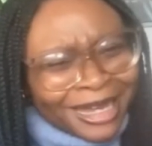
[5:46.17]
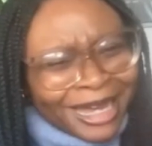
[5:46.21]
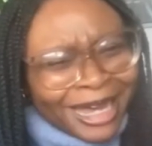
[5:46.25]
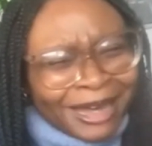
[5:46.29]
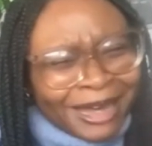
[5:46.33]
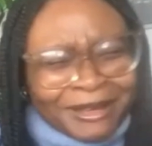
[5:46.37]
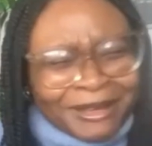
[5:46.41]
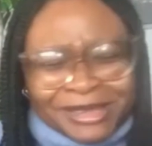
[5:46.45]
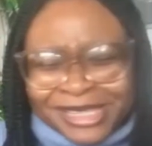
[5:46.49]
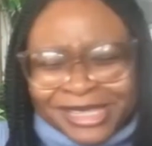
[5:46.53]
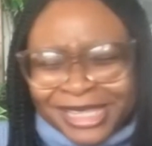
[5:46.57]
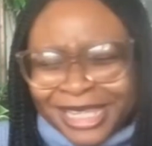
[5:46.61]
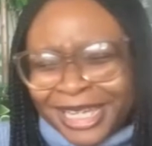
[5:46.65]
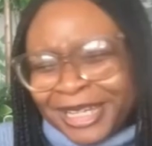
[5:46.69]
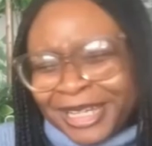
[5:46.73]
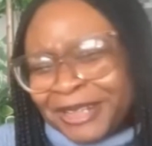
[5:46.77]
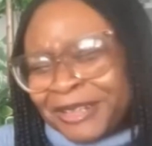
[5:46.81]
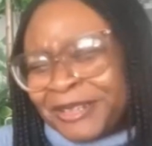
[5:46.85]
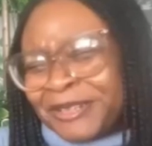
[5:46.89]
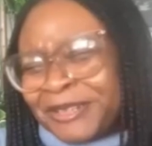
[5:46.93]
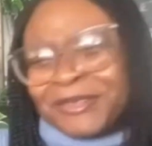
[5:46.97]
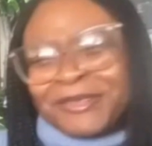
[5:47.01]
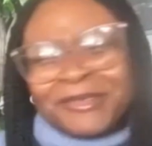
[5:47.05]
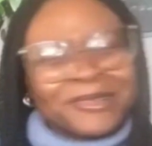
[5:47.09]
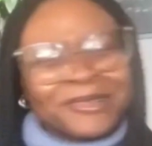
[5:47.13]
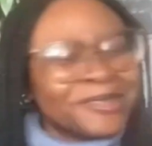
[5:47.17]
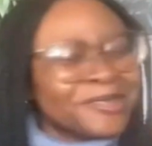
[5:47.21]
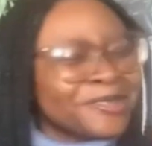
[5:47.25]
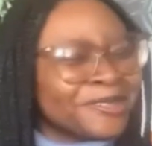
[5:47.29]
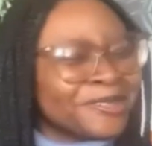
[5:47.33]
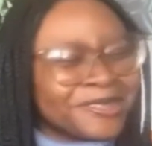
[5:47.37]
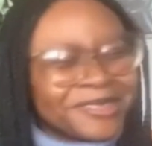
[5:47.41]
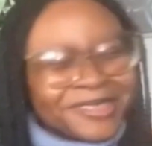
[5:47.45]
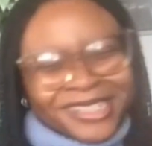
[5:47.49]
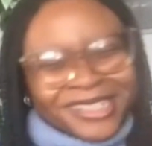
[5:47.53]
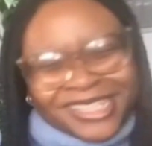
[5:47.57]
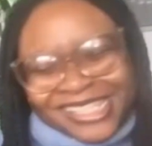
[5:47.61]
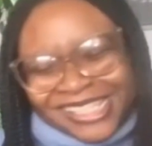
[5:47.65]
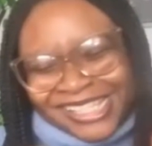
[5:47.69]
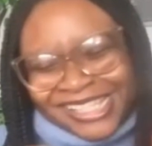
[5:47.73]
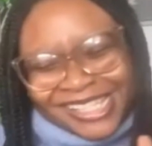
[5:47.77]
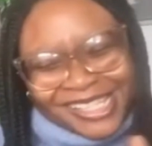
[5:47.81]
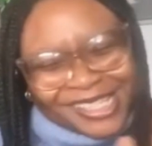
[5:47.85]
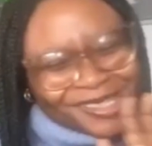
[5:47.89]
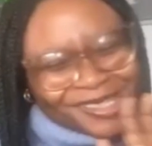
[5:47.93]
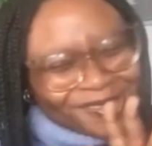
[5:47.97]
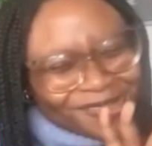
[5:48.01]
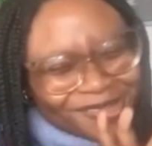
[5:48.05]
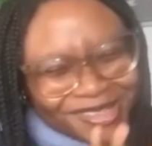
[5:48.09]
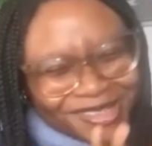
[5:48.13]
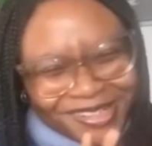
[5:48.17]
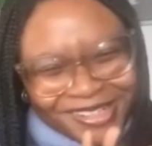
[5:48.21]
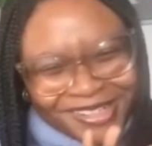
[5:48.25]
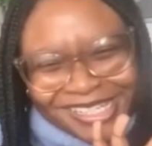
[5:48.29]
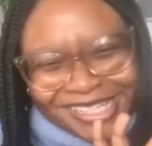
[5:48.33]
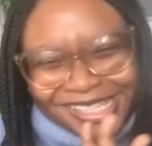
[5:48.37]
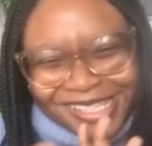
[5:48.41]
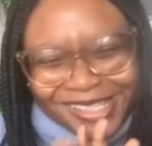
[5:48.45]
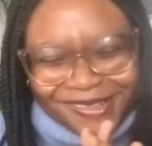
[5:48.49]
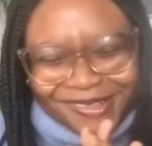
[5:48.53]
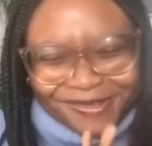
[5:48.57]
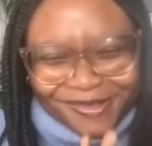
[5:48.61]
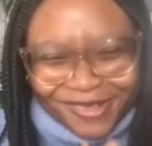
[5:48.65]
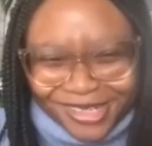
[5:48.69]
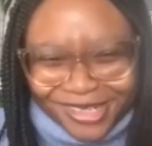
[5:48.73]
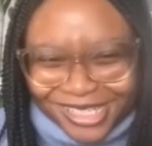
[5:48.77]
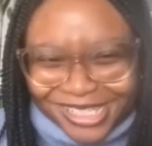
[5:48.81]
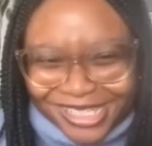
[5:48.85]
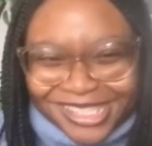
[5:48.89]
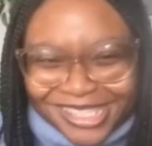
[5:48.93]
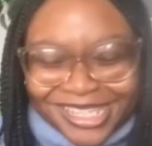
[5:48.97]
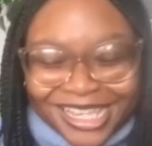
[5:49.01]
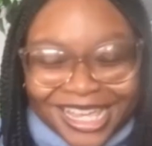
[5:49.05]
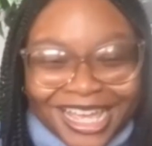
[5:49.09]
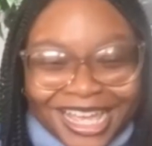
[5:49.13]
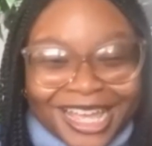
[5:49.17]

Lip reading: I was like, no, this is so crazy. What?